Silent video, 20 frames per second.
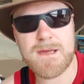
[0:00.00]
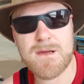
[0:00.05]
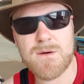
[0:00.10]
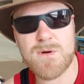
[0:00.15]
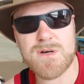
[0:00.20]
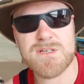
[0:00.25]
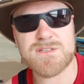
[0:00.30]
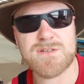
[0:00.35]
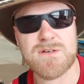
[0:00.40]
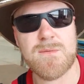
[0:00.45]
We're
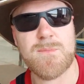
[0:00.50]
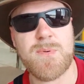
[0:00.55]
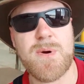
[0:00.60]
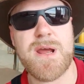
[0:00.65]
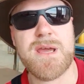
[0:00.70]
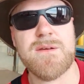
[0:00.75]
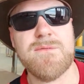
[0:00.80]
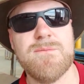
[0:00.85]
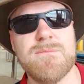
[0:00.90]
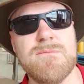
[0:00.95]
just on a
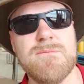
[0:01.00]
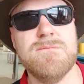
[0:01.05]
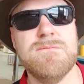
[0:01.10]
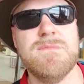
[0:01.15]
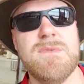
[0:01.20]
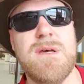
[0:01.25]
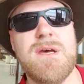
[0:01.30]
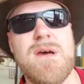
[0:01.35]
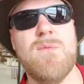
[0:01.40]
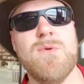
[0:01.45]
break
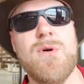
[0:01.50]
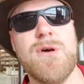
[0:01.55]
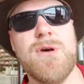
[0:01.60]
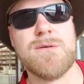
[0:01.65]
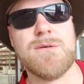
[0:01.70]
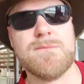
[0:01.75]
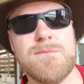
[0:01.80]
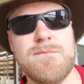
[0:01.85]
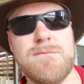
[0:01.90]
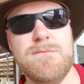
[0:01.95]
at work,
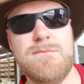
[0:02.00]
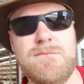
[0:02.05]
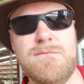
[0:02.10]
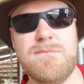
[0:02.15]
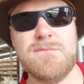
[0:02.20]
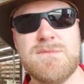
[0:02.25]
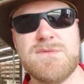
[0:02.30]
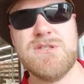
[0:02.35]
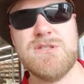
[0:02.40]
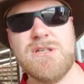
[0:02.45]

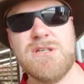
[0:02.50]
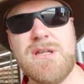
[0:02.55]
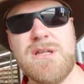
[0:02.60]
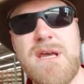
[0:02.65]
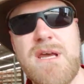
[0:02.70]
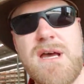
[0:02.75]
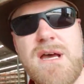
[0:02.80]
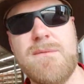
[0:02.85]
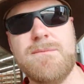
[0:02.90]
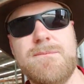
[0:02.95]
chilling
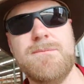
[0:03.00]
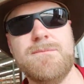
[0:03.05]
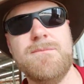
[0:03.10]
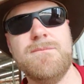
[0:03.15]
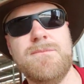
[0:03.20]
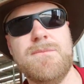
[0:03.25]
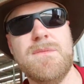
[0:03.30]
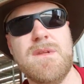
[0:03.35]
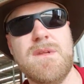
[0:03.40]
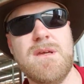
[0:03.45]
out,
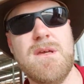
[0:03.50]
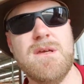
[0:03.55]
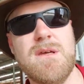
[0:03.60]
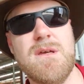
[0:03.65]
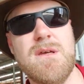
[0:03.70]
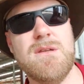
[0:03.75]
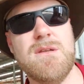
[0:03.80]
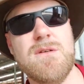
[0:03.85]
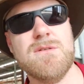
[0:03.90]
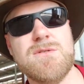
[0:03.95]

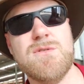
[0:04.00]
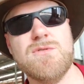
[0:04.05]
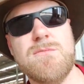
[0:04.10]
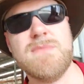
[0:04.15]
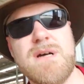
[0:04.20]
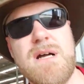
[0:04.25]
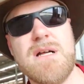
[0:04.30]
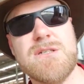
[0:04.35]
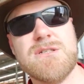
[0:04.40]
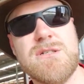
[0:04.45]
not doing
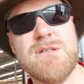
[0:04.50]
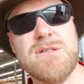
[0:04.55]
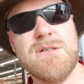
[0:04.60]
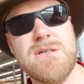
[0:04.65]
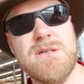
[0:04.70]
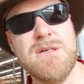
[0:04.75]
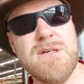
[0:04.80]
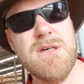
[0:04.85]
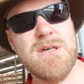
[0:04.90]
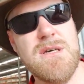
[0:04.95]
much.
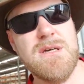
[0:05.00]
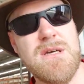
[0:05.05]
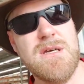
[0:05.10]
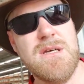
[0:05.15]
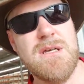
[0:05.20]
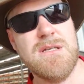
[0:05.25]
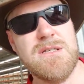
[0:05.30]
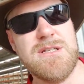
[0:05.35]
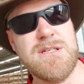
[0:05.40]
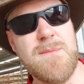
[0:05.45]

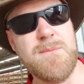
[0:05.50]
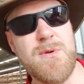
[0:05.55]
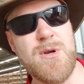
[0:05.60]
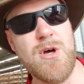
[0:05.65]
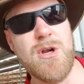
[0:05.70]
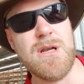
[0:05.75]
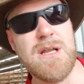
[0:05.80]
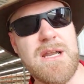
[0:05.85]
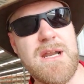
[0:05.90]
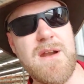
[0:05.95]
Jumping
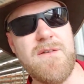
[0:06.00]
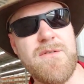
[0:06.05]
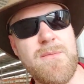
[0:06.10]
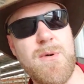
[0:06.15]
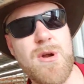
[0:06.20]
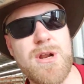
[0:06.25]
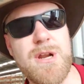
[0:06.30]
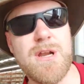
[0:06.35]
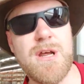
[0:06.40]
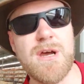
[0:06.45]
on to let
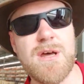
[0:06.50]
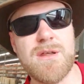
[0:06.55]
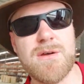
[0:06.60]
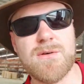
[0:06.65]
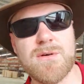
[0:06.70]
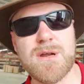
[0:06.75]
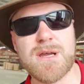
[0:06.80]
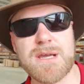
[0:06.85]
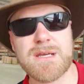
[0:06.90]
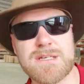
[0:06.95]
everybody know that
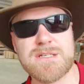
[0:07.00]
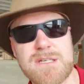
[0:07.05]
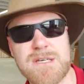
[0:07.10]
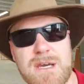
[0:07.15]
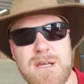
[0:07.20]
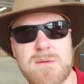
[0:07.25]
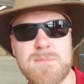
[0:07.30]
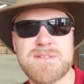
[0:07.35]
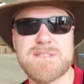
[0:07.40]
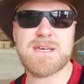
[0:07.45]
we're actually
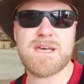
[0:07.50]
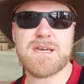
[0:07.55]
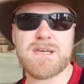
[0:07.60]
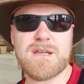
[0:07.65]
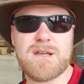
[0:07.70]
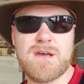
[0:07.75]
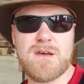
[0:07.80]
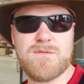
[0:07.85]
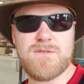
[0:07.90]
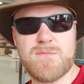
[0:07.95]
going to be
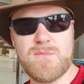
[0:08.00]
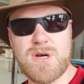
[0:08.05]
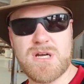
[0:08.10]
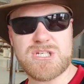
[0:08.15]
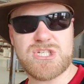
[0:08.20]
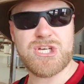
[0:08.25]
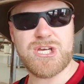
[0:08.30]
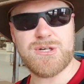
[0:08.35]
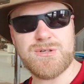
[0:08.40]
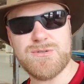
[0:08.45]
taking over my
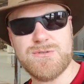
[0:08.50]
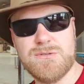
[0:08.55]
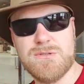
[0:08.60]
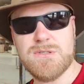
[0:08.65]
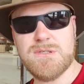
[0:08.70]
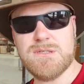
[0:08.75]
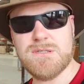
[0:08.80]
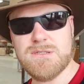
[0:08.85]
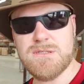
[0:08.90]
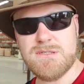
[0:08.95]
channel,
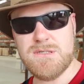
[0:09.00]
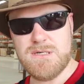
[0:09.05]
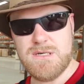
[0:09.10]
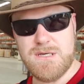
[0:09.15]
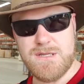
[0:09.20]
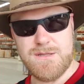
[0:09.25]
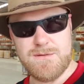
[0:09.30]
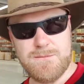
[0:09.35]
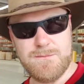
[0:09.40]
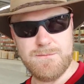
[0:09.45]

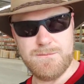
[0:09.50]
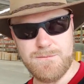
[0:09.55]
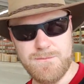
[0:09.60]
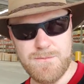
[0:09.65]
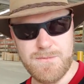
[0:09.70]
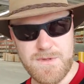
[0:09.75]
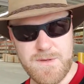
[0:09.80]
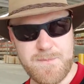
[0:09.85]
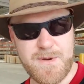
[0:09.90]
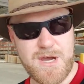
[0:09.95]

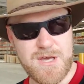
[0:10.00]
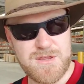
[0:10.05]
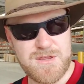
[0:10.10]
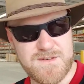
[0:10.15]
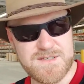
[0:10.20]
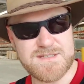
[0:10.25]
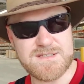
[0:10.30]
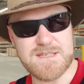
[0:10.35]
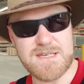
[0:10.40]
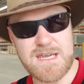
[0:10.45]
the both of
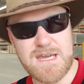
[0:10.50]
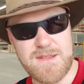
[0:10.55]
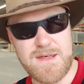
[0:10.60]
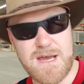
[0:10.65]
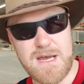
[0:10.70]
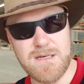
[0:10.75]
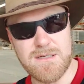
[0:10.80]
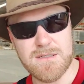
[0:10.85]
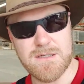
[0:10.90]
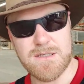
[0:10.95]
us
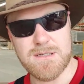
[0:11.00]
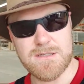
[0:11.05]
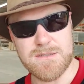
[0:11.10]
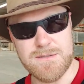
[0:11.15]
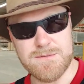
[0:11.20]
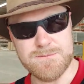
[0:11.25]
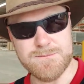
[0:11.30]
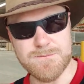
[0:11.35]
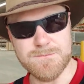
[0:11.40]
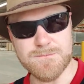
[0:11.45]
together,
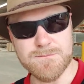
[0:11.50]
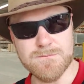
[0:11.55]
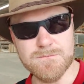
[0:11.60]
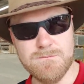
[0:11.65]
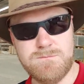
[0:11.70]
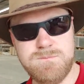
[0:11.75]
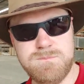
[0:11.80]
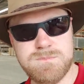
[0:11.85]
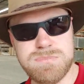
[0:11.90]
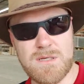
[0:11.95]

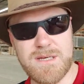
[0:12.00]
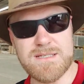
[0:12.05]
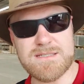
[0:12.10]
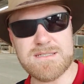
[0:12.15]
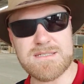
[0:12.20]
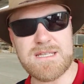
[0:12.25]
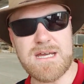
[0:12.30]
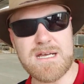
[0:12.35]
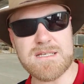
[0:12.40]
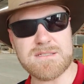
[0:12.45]
and
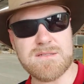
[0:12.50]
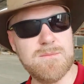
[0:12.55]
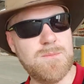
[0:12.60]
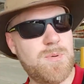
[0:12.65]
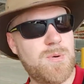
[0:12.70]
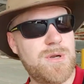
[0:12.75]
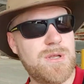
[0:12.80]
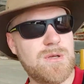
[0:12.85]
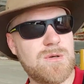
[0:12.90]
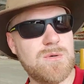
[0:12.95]
start some
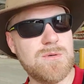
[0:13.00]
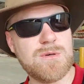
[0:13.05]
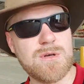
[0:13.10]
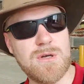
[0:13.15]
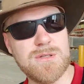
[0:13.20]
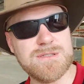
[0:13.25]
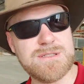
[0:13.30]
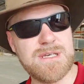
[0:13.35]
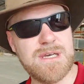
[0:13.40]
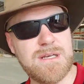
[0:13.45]
pretty cool
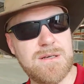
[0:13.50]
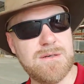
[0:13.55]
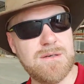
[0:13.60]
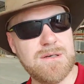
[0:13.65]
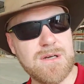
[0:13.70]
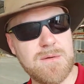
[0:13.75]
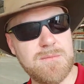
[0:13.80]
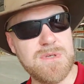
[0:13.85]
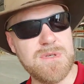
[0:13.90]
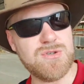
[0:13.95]
content. I've
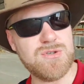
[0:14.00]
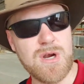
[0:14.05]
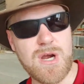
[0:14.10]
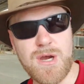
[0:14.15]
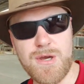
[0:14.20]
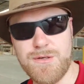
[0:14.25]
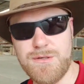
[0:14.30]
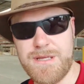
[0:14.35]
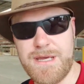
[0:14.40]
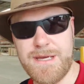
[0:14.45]
got my
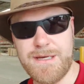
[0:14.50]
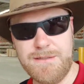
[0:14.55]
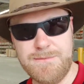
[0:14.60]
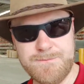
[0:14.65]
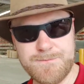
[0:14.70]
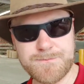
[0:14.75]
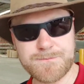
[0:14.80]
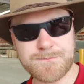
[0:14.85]
drone now.